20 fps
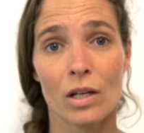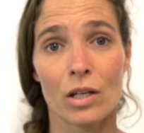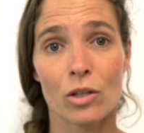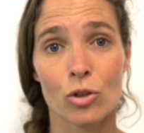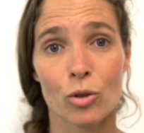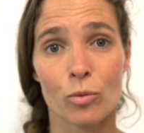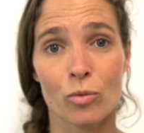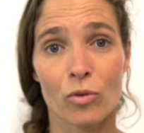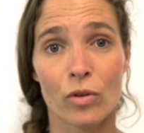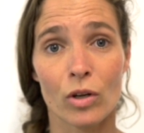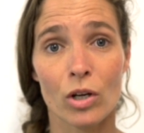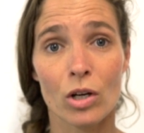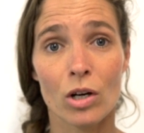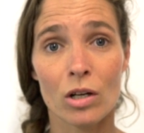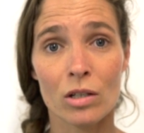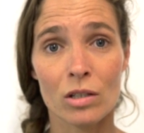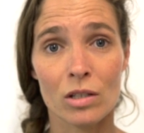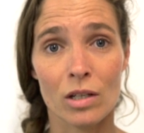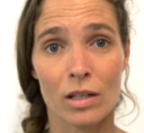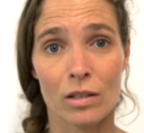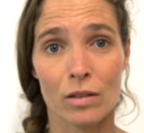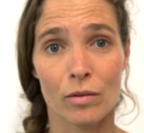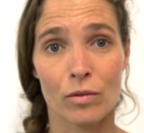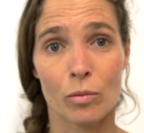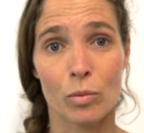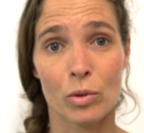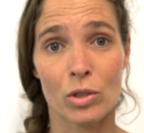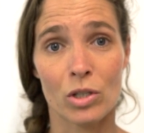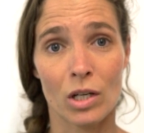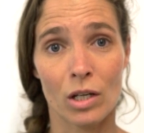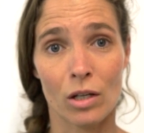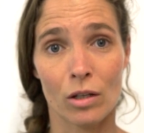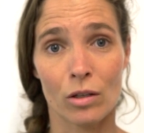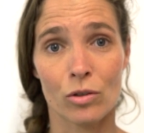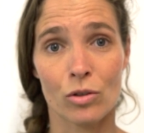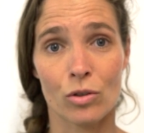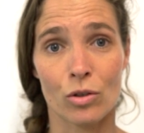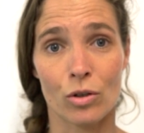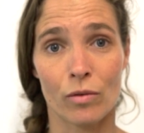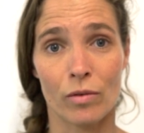in terms of the content of the
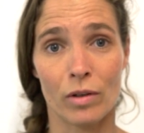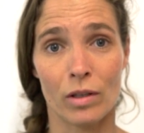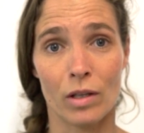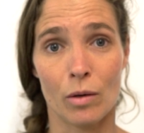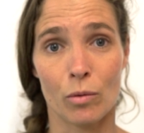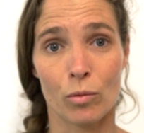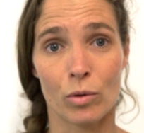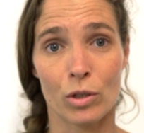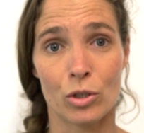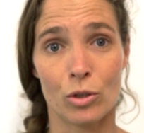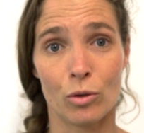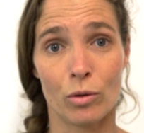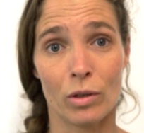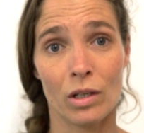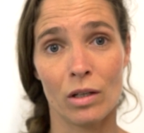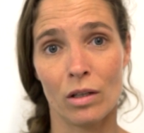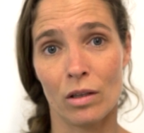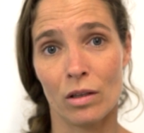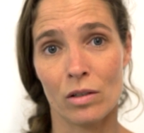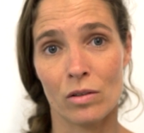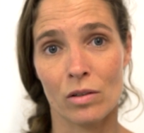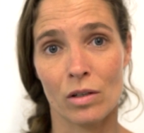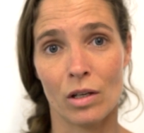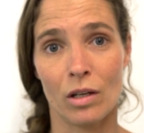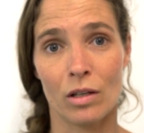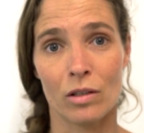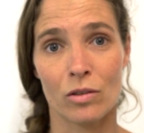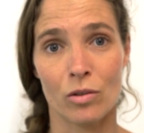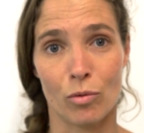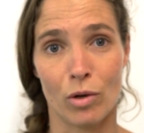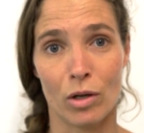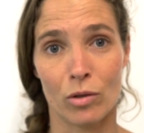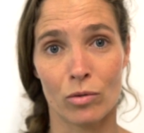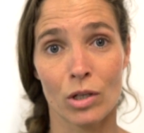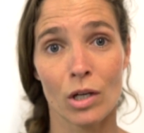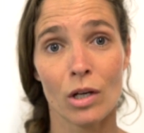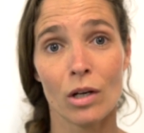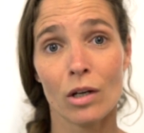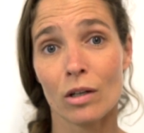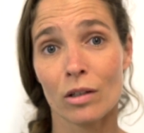particular survey that we're doing, in this case
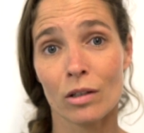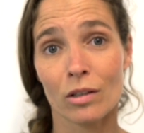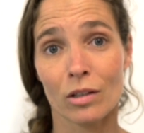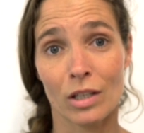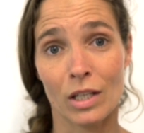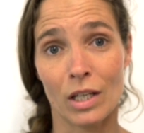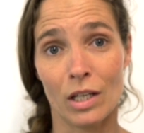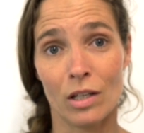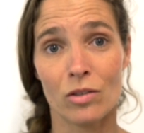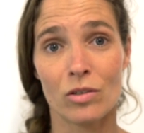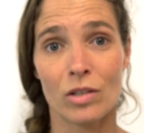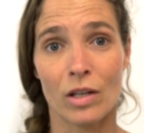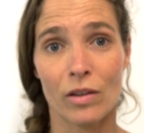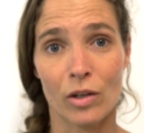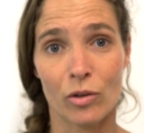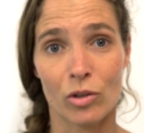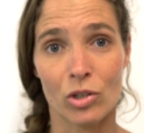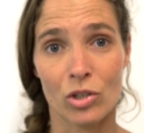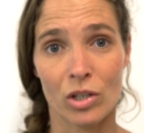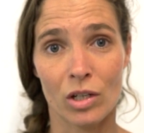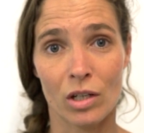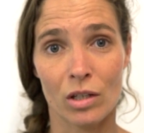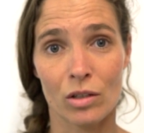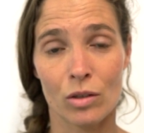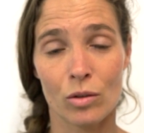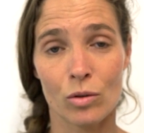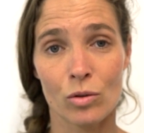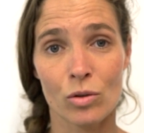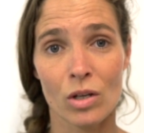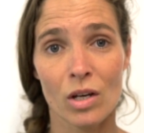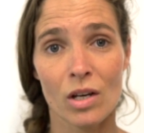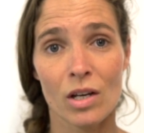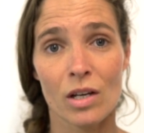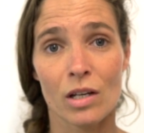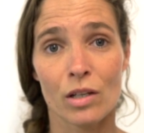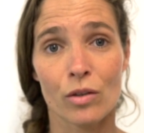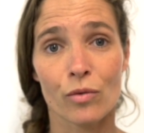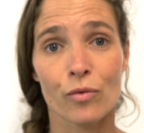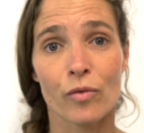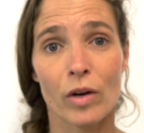around kids and their internet use,
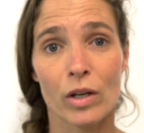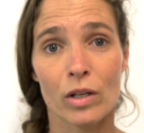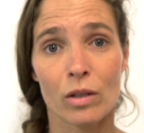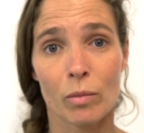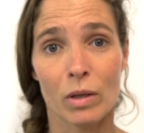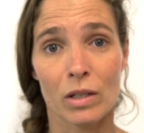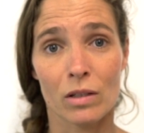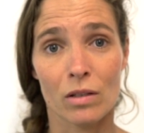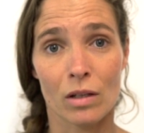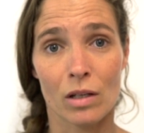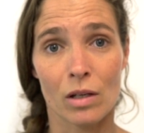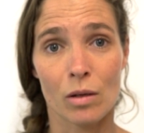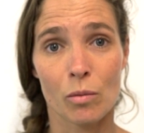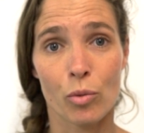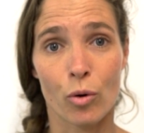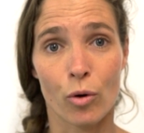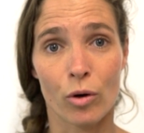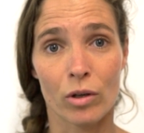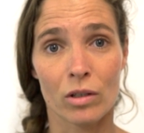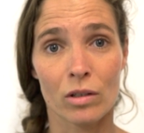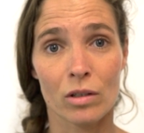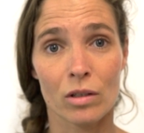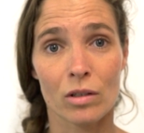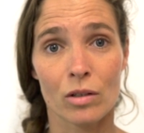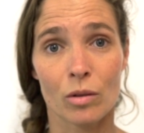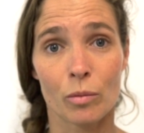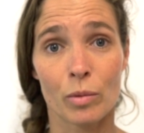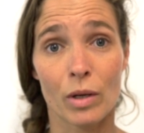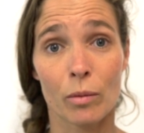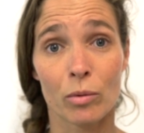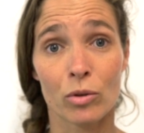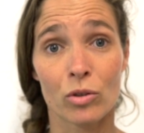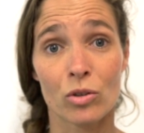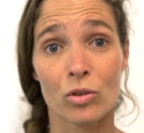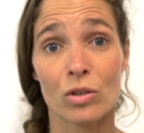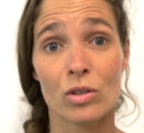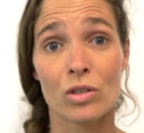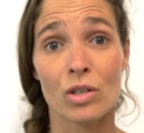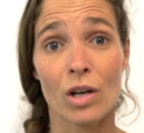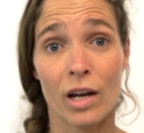is fundamentally important to be able to
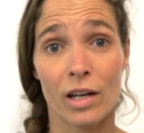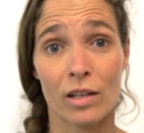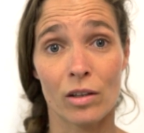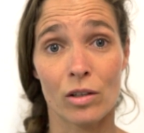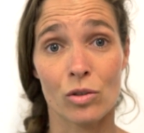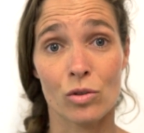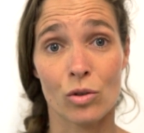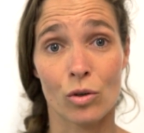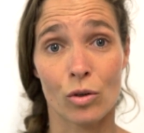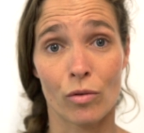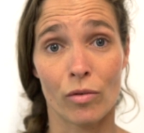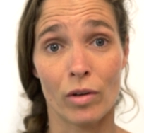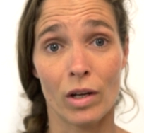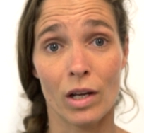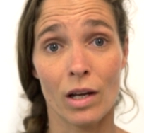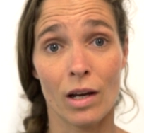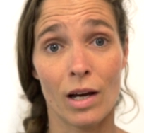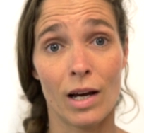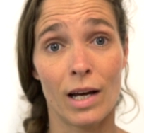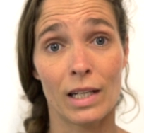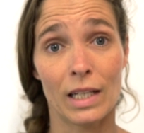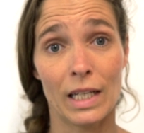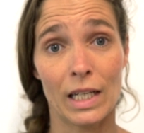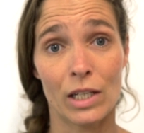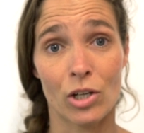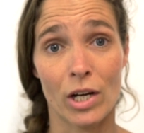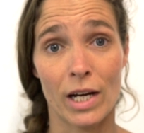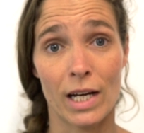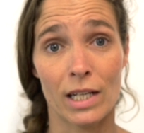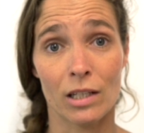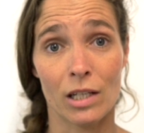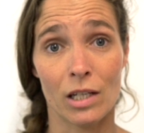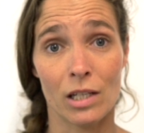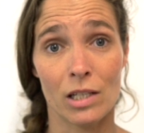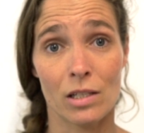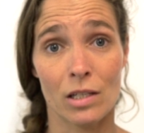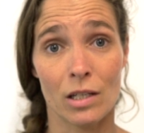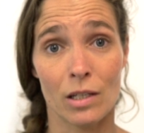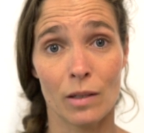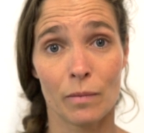design the survey and later
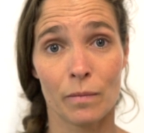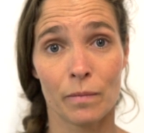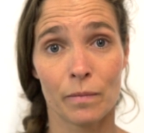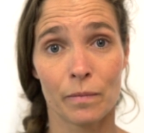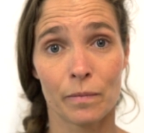analyze it.